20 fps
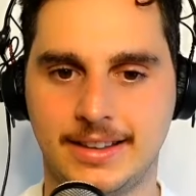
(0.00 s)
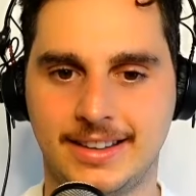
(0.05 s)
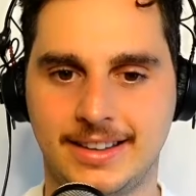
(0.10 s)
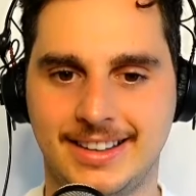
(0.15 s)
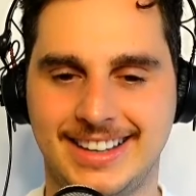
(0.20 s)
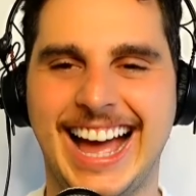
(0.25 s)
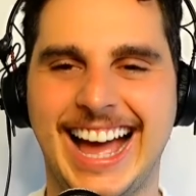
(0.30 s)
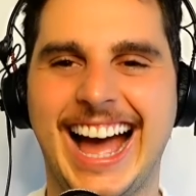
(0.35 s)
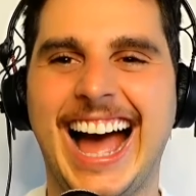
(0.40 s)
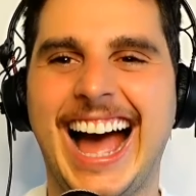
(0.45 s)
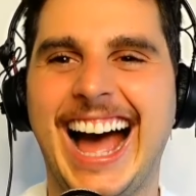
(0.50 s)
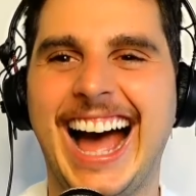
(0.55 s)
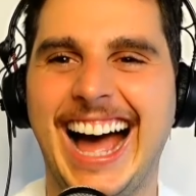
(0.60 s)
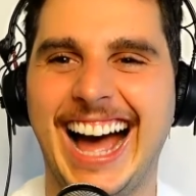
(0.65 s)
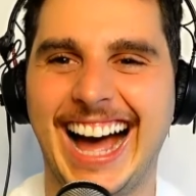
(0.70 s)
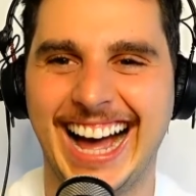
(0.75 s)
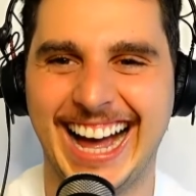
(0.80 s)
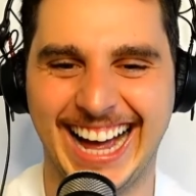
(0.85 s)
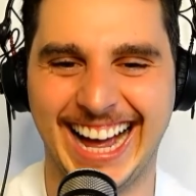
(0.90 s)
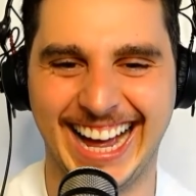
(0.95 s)

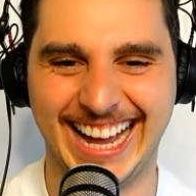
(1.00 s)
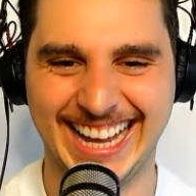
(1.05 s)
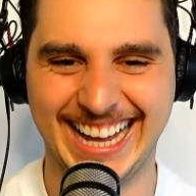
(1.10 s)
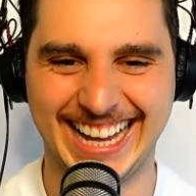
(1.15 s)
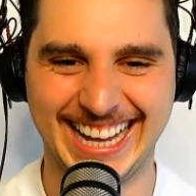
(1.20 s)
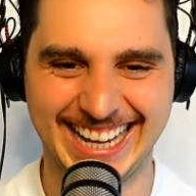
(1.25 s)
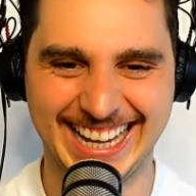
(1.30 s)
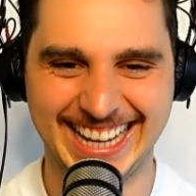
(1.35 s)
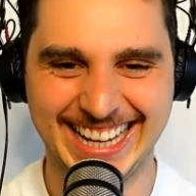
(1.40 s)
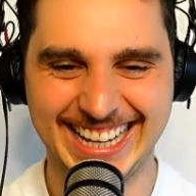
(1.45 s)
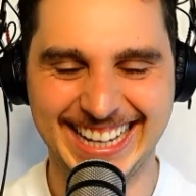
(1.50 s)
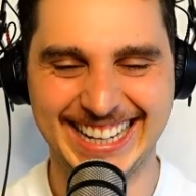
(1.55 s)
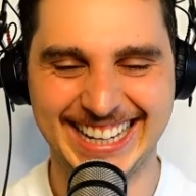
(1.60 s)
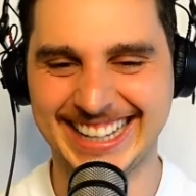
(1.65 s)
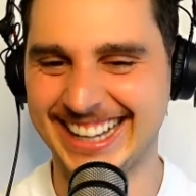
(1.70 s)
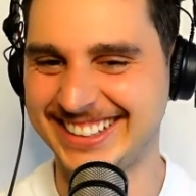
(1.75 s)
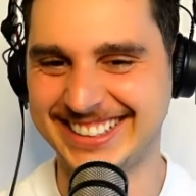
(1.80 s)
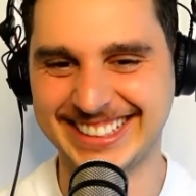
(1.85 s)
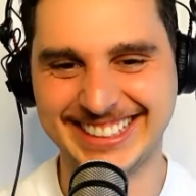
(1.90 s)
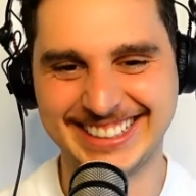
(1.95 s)

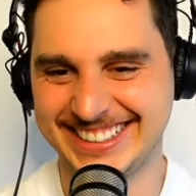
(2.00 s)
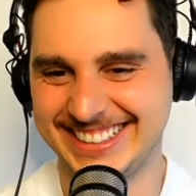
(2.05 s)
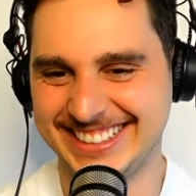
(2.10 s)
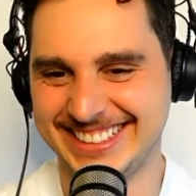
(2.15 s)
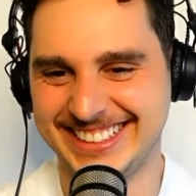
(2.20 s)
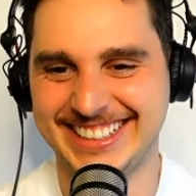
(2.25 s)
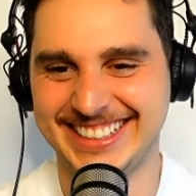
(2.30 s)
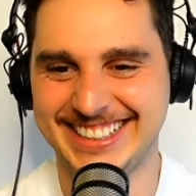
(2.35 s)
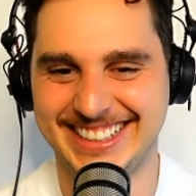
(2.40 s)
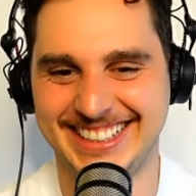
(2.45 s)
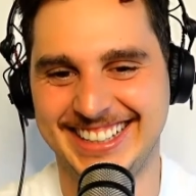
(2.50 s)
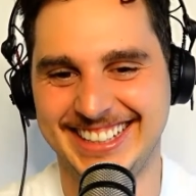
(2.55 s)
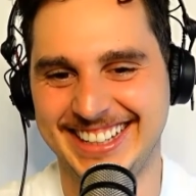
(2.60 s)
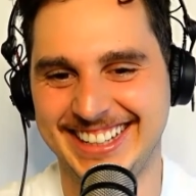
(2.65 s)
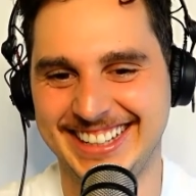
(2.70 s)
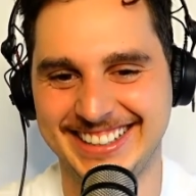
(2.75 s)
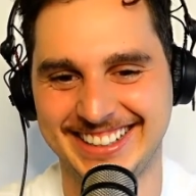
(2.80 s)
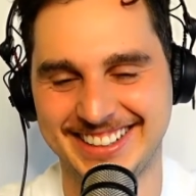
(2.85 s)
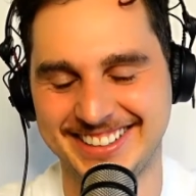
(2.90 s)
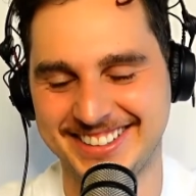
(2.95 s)
That's it?
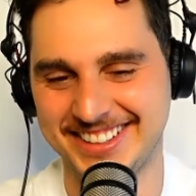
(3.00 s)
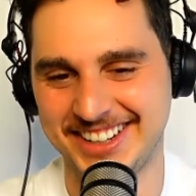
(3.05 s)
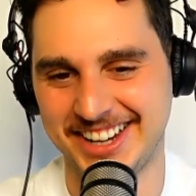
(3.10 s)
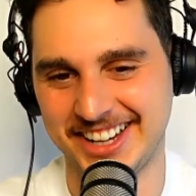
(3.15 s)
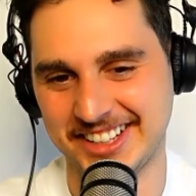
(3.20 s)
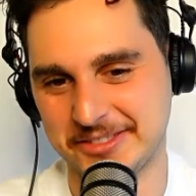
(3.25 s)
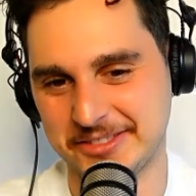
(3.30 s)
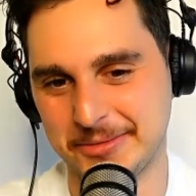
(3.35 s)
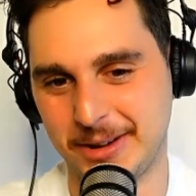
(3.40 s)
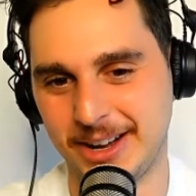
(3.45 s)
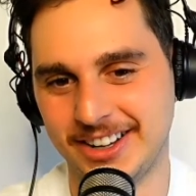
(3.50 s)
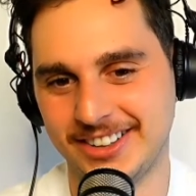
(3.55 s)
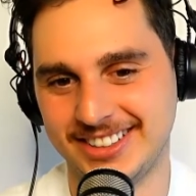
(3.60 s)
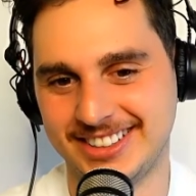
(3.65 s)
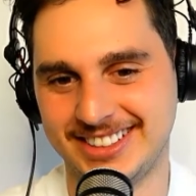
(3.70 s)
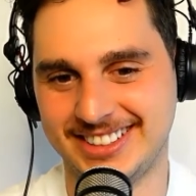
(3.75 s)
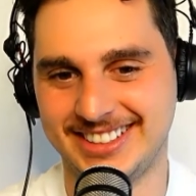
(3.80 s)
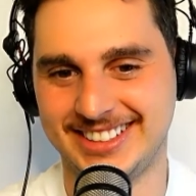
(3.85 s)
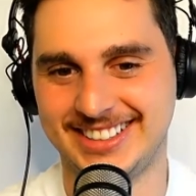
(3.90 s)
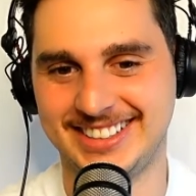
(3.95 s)
It's a nice
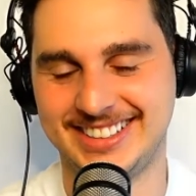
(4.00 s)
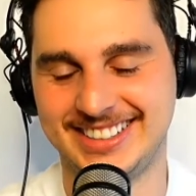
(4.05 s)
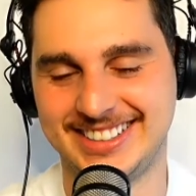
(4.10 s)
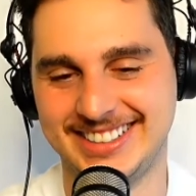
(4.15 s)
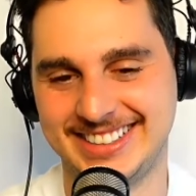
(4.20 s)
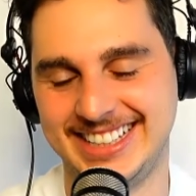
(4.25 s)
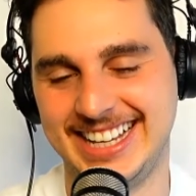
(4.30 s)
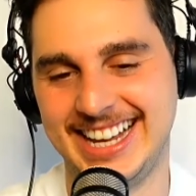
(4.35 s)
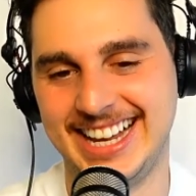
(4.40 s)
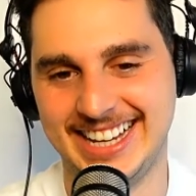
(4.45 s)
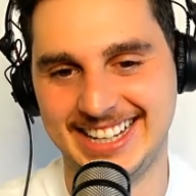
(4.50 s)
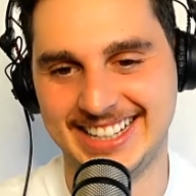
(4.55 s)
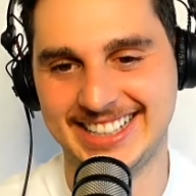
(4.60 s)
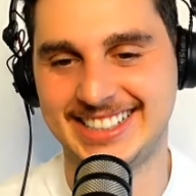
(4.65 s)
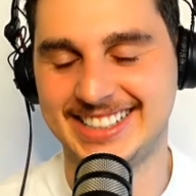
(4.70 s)
smile. Yeah.